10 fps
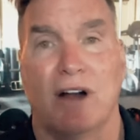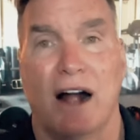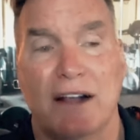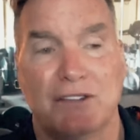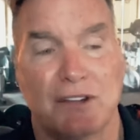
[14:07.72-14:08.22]

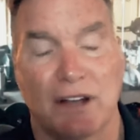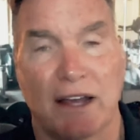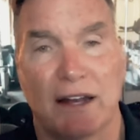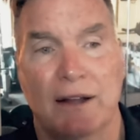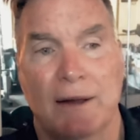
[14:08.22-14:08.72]
or
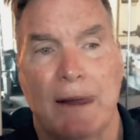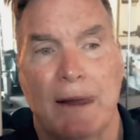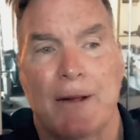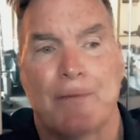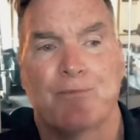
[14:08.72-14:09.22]
isolated,
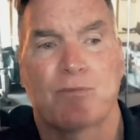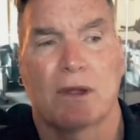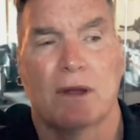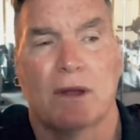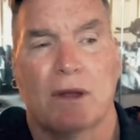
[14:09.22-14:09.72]

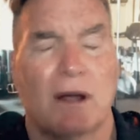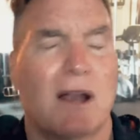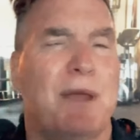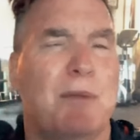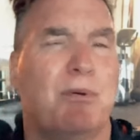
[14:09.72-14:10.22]
a
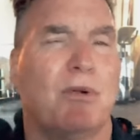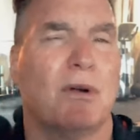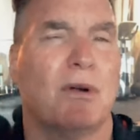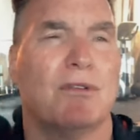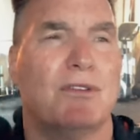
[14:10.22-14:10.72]
lot of people
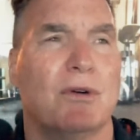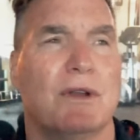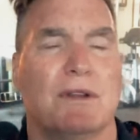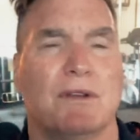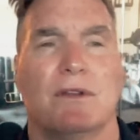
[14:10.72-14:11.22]
are
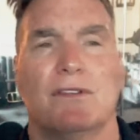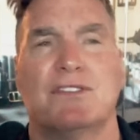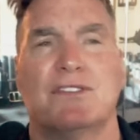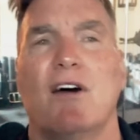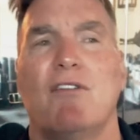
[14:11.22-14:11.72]
doing the
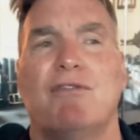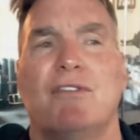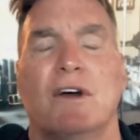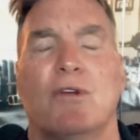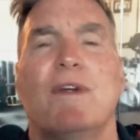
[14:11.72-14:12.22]
self
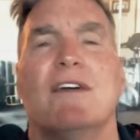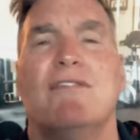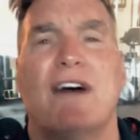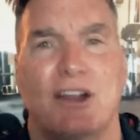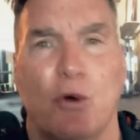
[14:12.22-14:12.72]

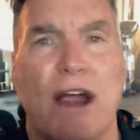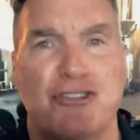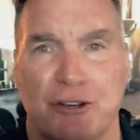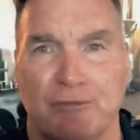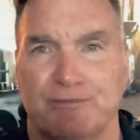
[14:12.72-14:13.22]

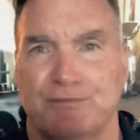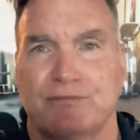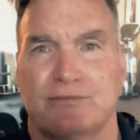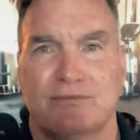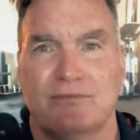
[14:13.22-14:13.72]
reevaluation,
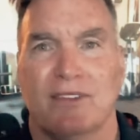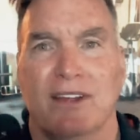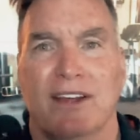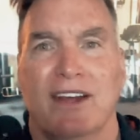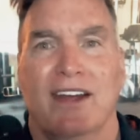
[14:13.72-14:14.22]

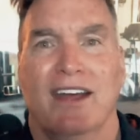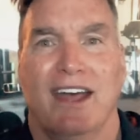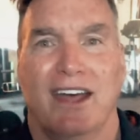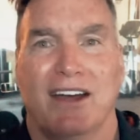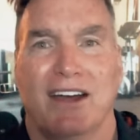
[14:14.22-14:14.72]

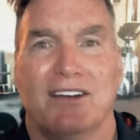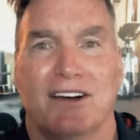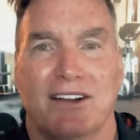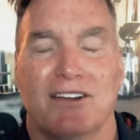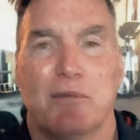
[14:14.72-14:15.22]
and
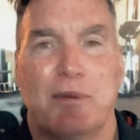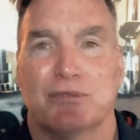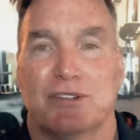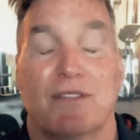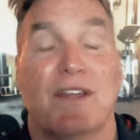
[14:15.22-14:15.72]
a lot of
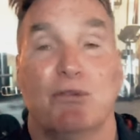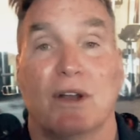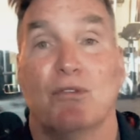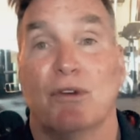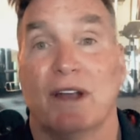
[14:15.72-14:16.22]
people said they
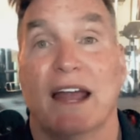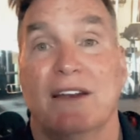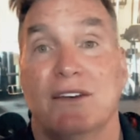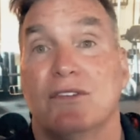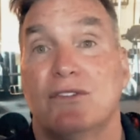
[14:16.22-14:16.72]
really
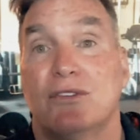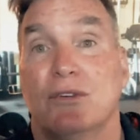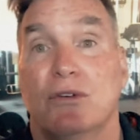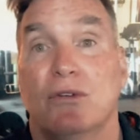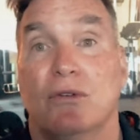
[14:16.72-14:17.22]
relate
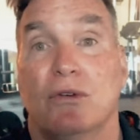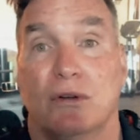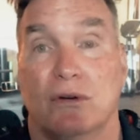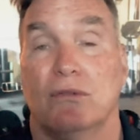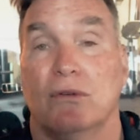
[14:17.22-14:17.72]
to,
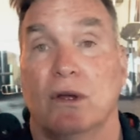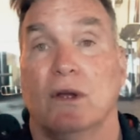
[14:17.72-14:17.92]
you